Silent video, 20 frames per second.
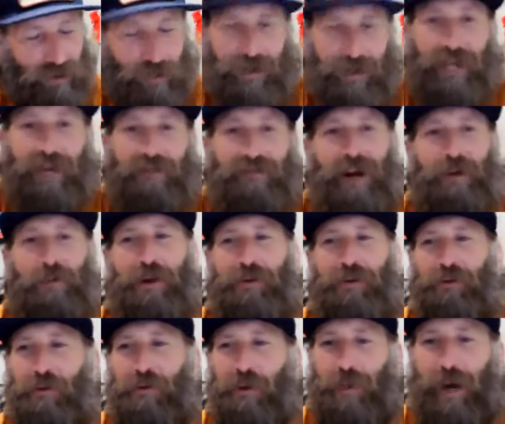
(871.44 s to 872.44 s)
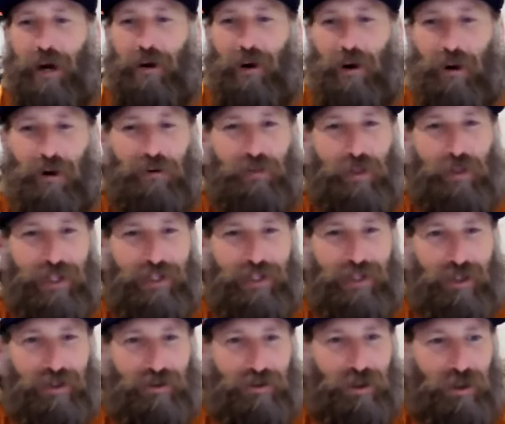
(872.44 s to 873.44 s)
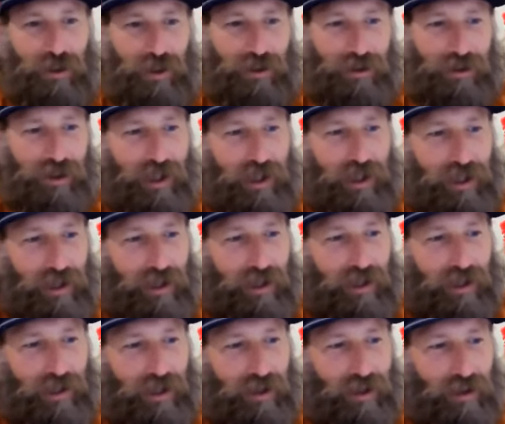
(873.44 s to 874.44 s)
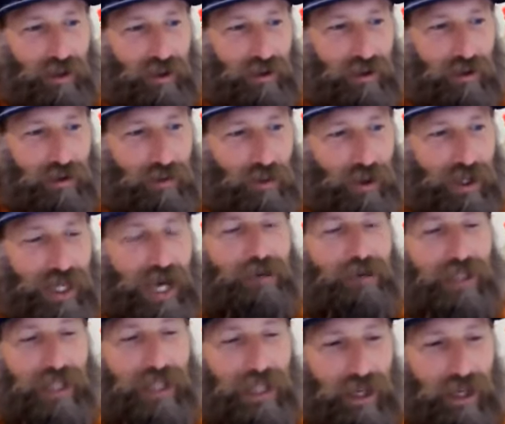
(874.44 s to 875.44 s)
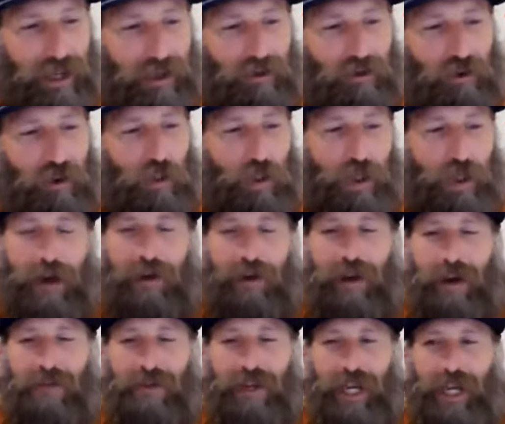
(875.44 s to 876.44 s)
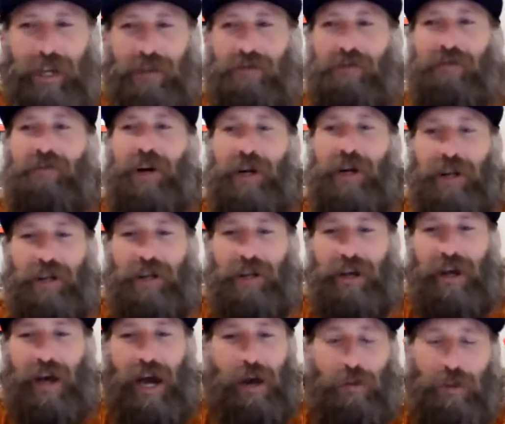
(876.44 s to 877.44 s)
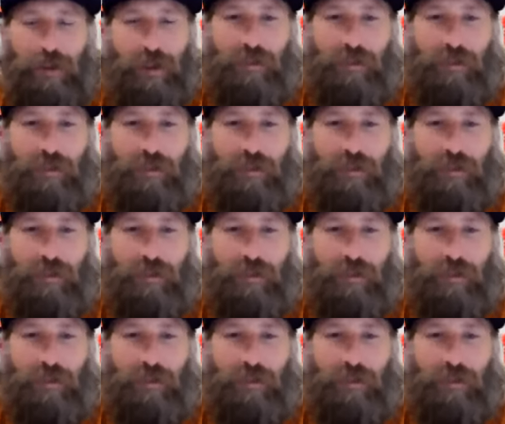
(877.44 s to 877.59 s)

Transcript: me, if I went through about all of my sales calls without digging or without having any fun, I would be